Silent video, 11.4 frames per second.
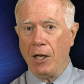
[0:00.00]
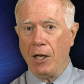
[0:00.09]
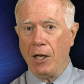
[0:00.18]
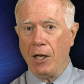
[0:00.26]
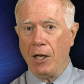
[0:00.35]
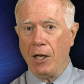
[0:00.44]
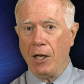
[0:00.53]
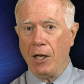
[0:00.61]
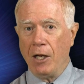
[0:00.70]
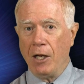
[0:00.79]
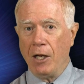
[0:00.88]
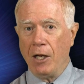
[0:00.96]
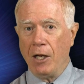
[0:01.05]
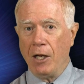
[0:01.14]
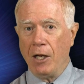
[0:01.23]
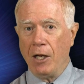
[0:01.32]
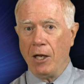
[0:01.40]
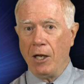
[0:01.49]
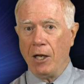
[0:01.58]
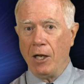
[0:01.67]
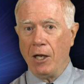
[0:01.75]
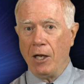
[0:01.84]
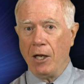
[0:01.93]

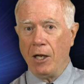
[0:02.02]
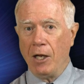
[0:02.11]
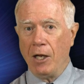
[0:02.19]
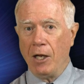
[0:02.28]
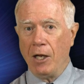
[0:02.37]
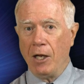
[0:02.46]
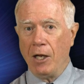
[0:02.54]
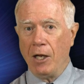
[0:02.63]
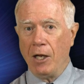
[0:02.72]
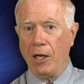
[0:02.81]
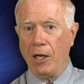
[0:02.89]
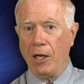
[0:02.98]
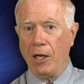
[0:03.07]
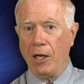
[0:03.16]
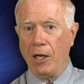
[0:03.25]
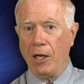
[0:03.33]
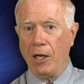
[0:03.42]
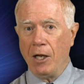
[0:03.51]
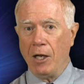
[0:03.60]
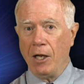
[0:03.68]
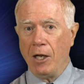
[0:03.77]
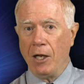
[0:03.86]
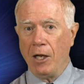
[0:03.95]

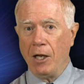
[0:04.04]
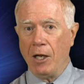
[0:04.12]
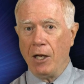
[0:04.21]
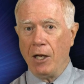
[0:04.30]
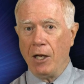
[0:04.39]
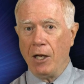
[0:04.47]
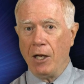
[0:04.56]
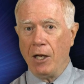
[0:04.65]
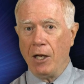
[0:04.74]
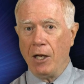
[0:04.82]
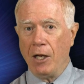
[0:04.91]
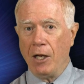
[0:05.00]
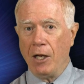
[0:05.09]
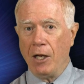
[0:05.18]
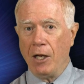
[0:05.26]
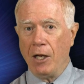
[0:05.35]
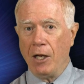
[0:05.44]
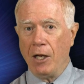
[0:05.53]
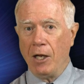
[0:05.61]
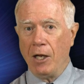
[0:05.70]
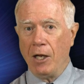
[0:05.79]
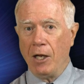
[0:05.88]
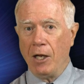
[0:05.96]

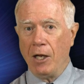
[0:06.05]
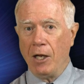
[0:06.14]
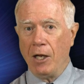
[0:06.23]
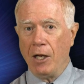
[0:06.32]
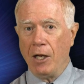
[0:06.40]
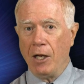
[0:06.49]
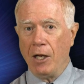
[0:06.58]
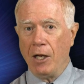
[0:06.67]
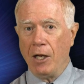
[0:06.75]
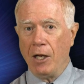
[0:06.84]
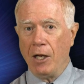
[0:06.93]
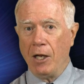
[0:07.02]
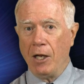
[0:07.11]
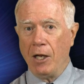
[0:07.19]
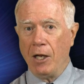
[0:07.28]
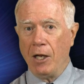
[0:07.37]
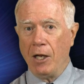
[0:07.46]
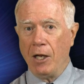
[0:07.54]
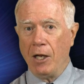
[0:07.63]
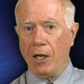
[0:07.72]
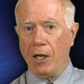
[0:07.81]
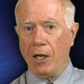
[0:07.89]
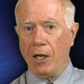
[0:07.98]
The face doesn't move, so there is nothing to read.